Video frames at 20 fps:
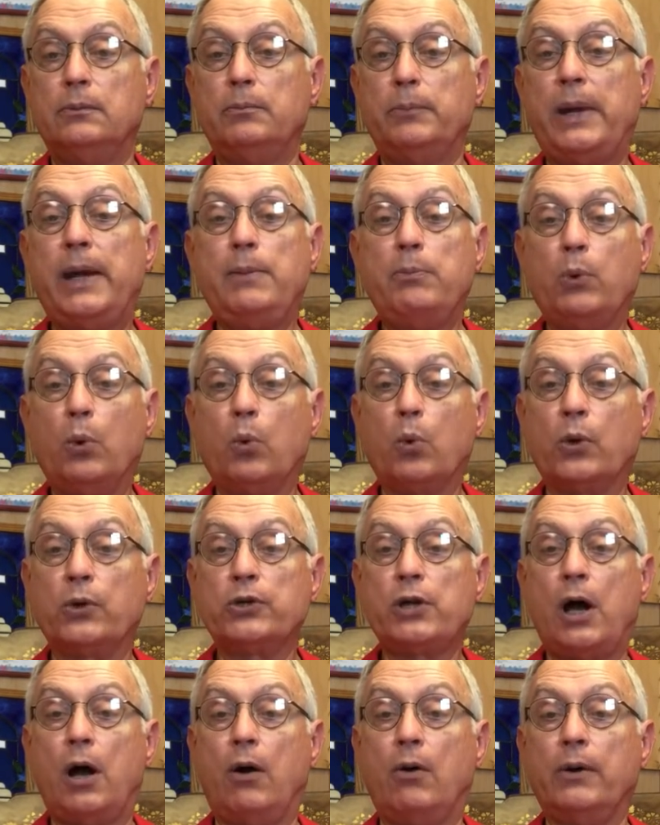People were
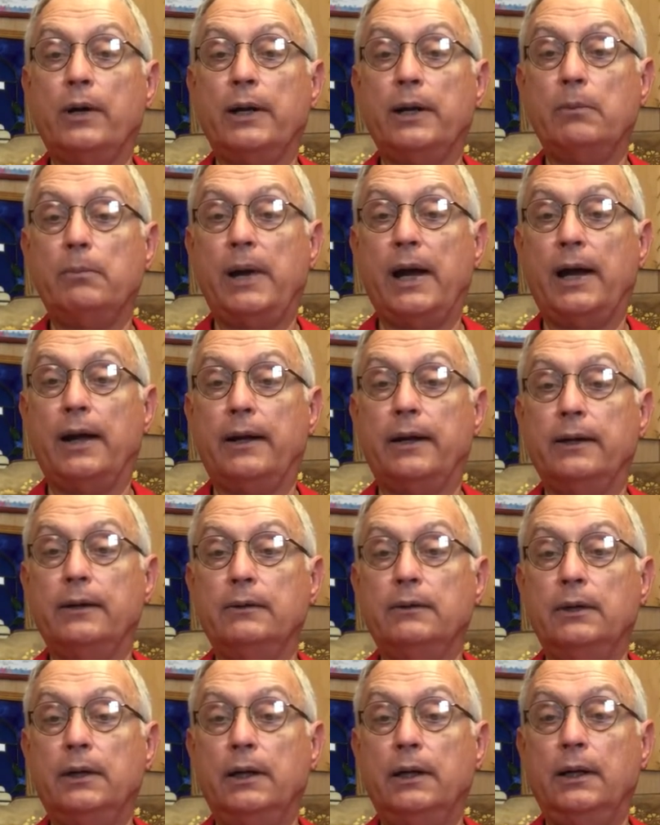talking about it.
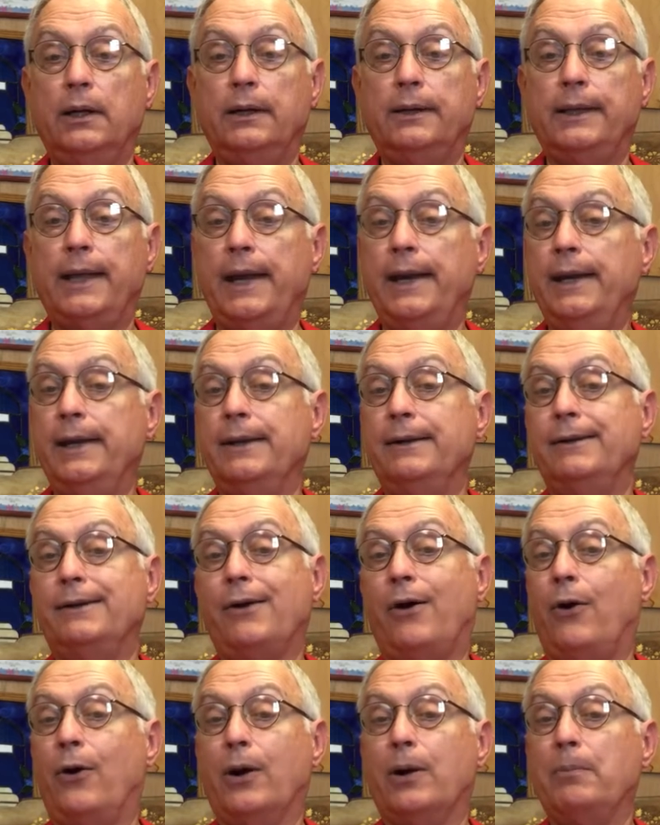They didn't
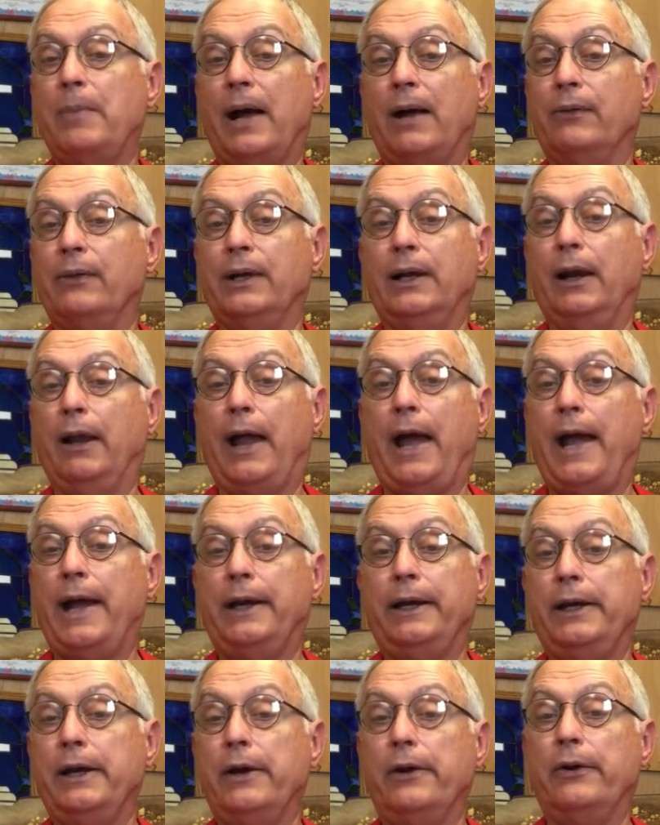talk about the
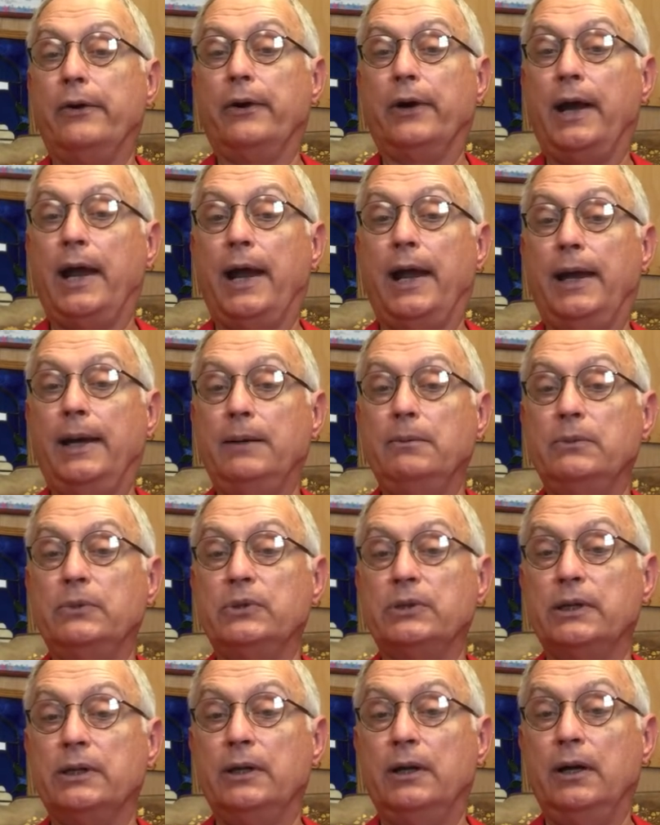gladiator
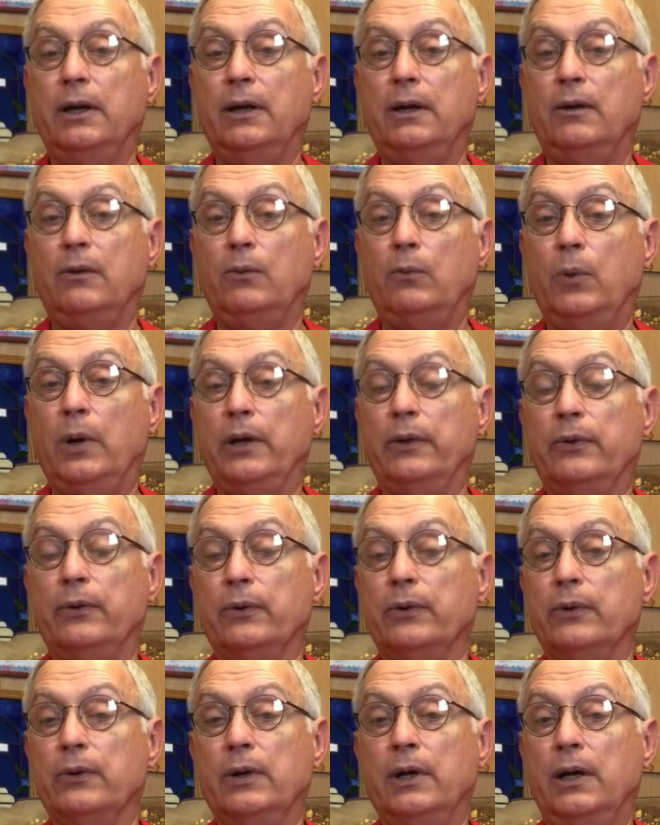games and
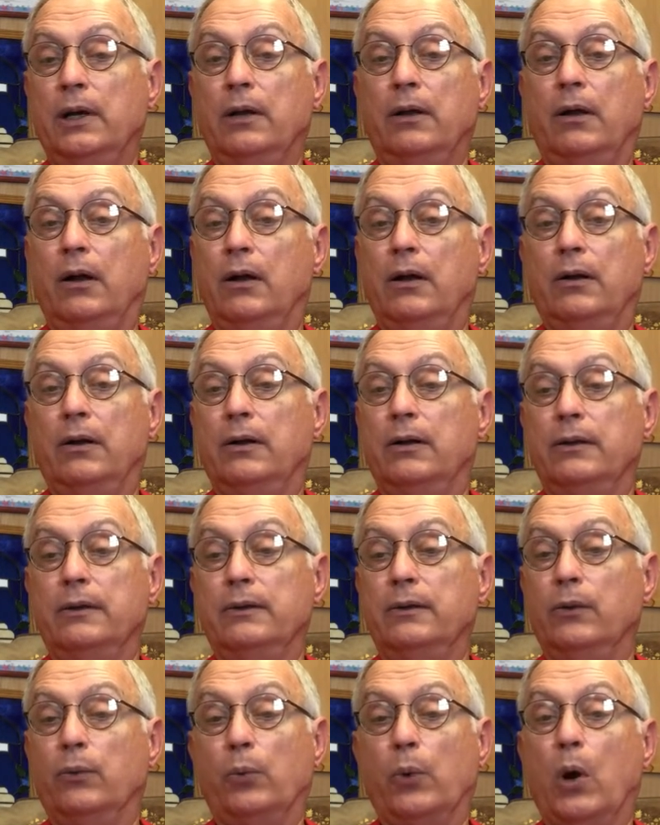whether uh,
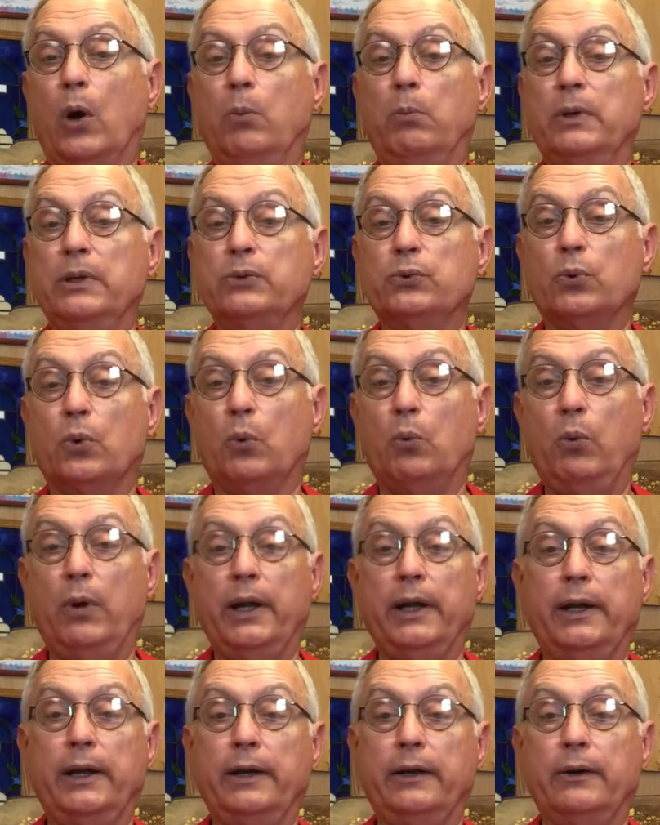the Romans were
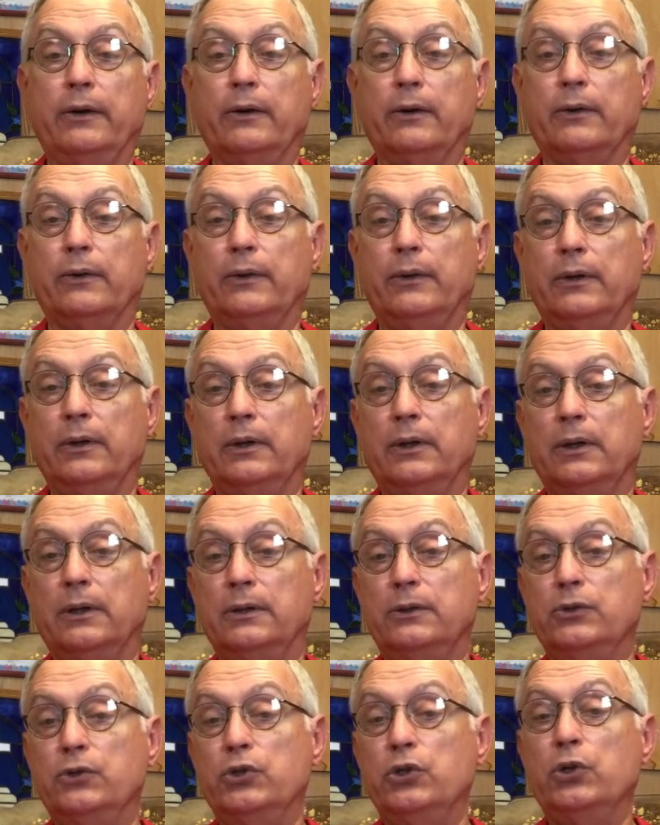winning or the
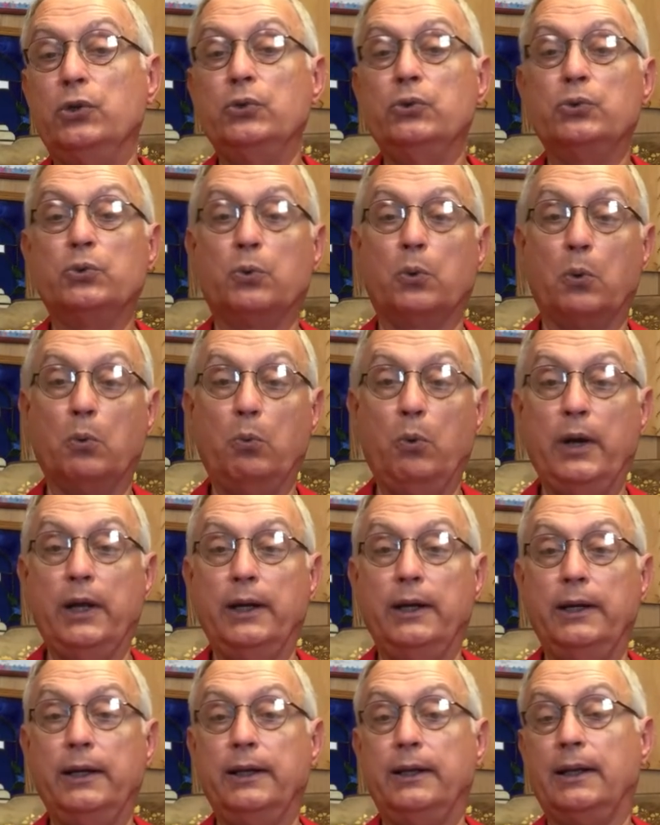Jews were
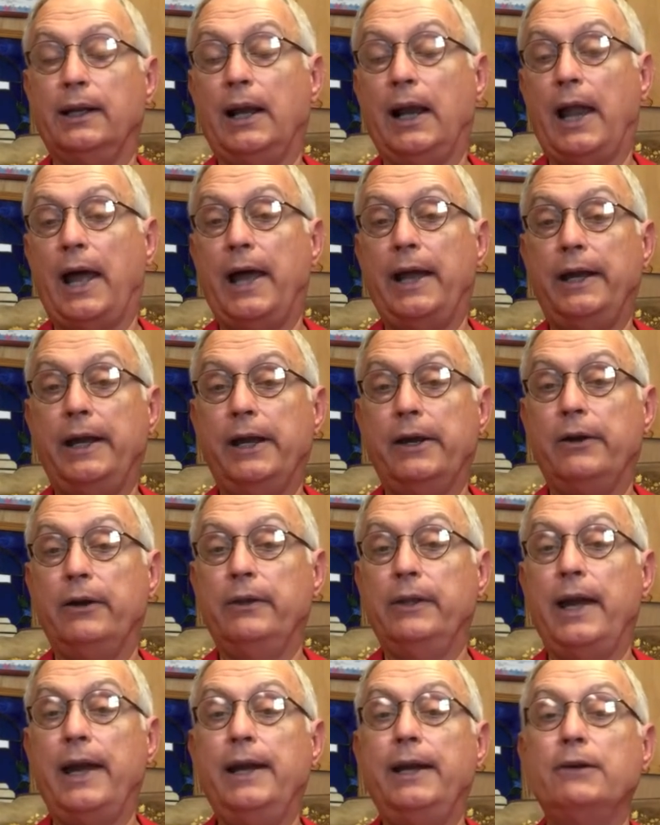winning in the gladiator.
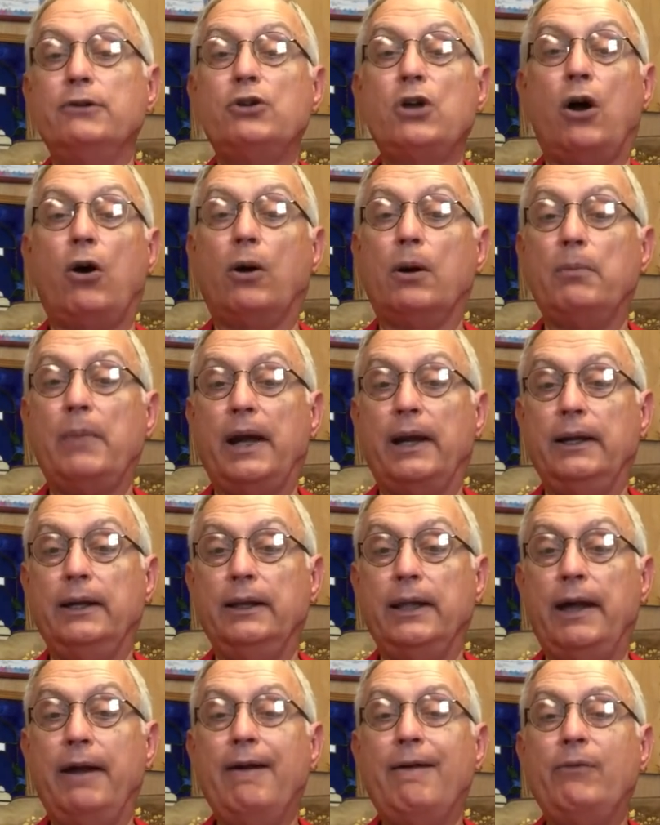They didn't talk about
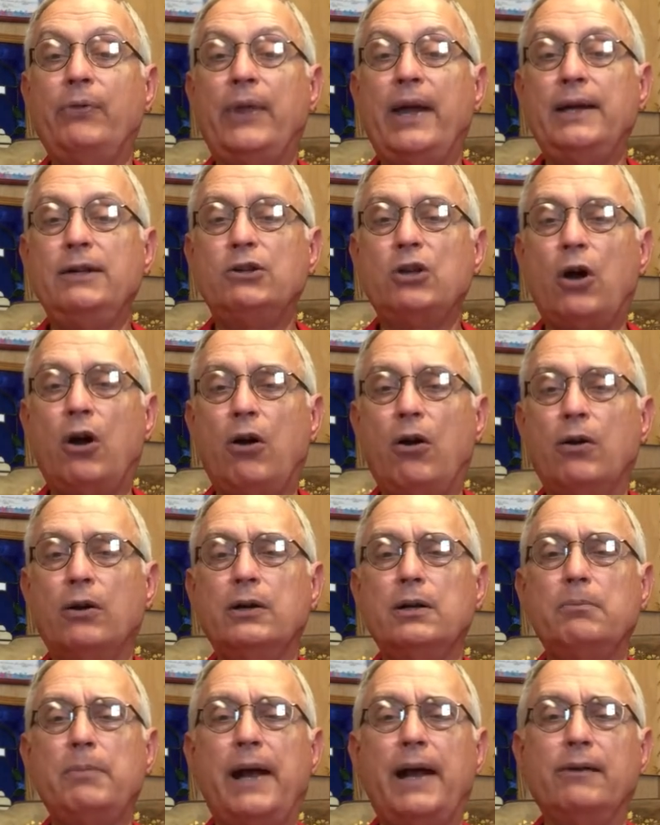anything. They
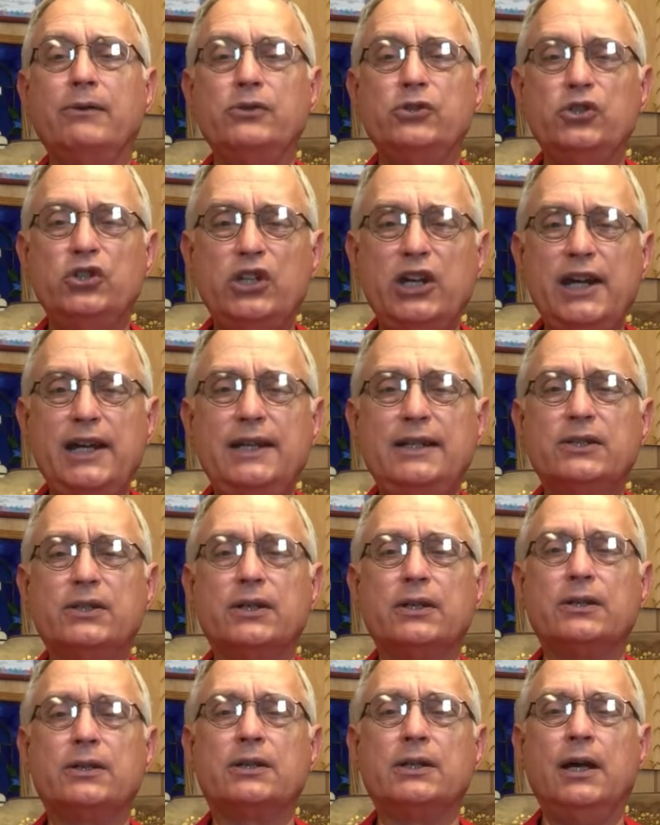talked about
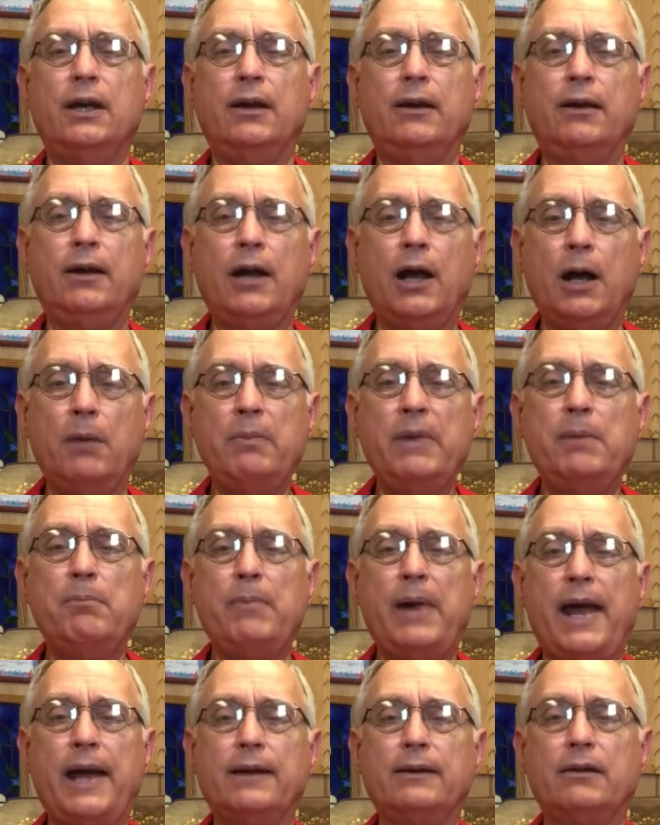Jesus coming
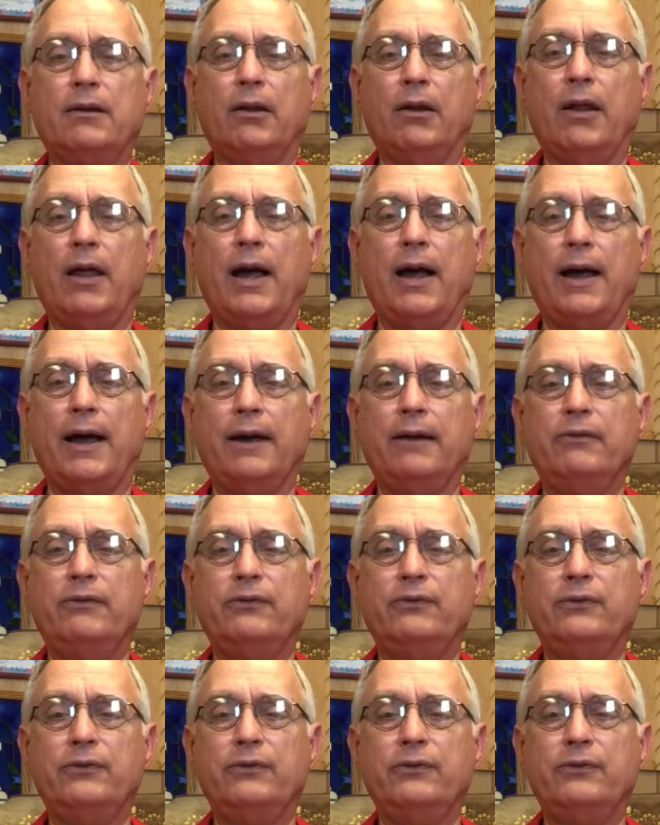back to life.